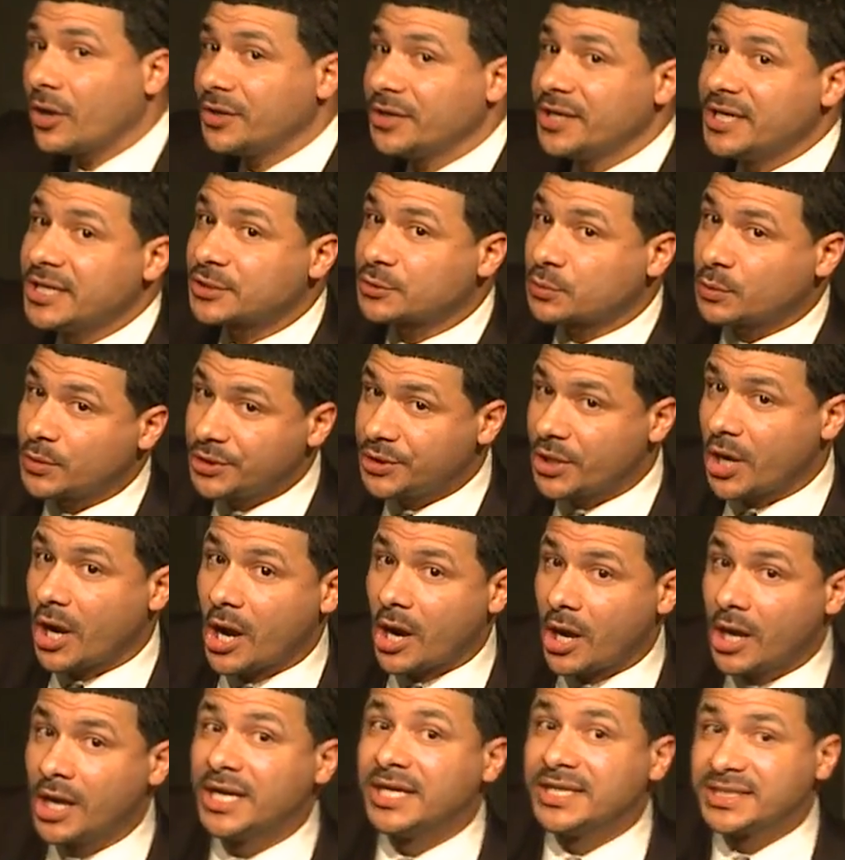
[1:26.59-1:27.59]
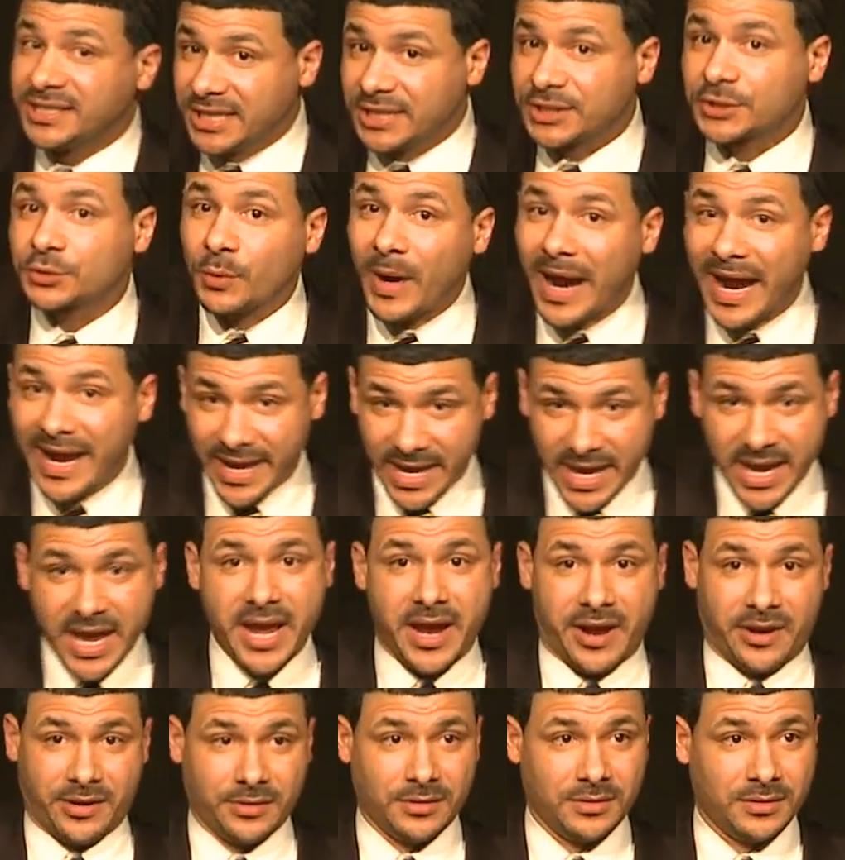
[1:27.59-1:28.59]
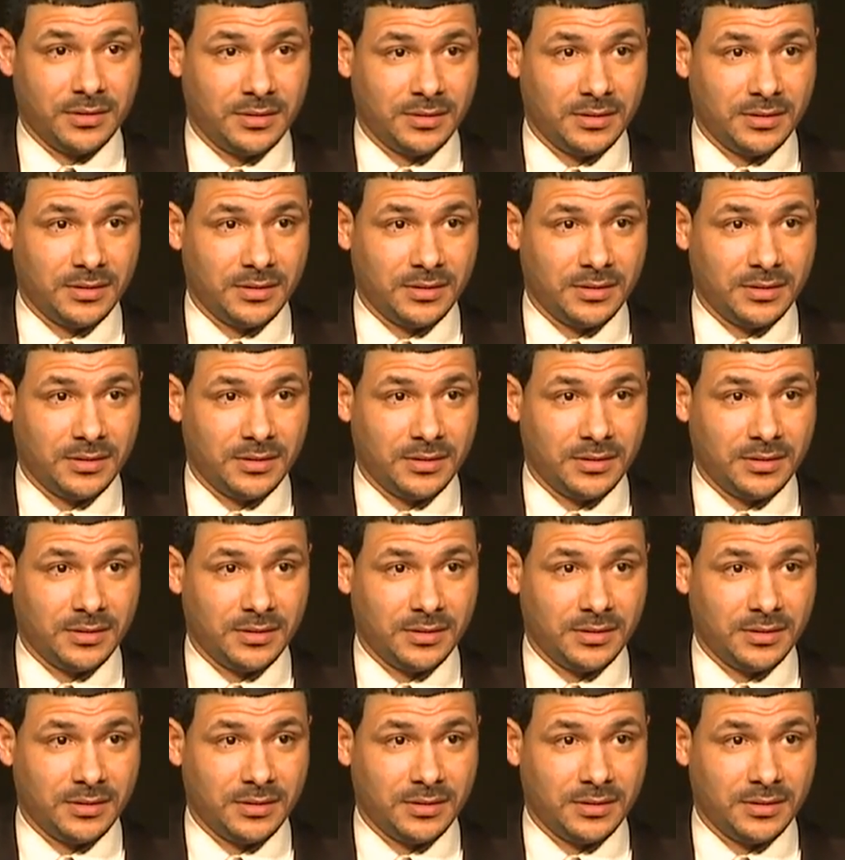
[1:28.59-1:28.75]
on this one, y'all. This right here.